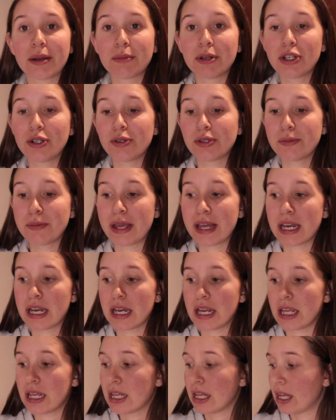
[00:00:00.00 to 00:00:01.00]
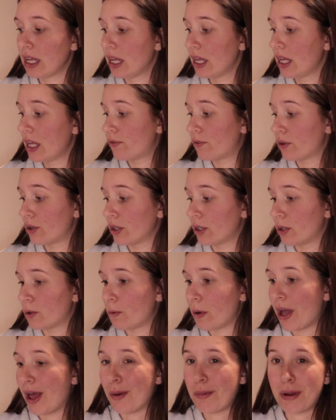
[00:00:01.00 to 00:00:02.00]
I'm gonna do some editing for a little
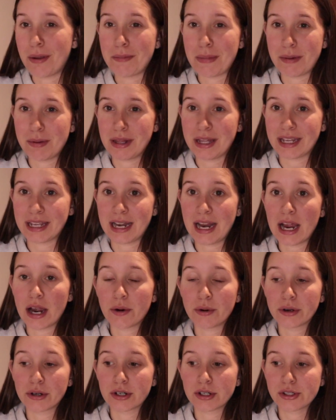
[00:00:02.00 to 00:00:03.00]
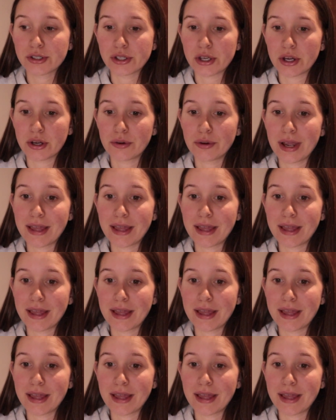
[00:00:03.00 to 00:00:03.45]
while, probably maybe like an hour or so,